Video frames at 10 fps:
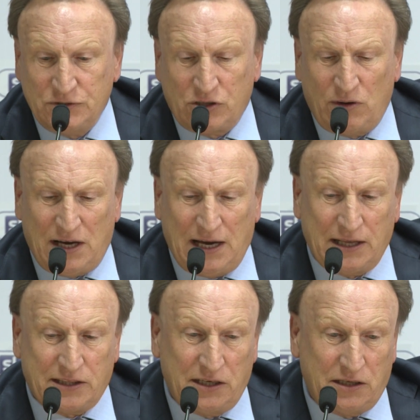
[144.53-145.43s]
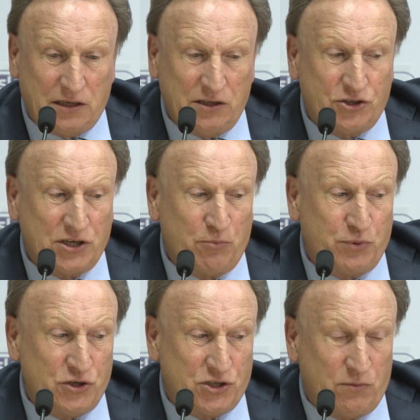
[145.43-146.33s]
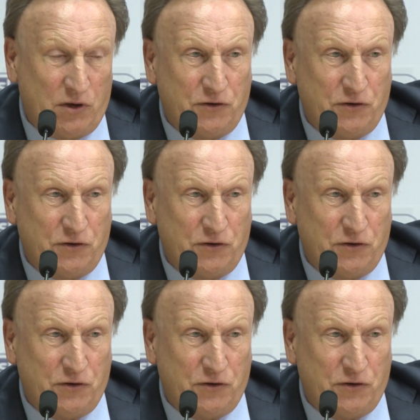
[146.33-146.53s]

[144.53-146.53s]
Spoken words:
So I think in the Championship,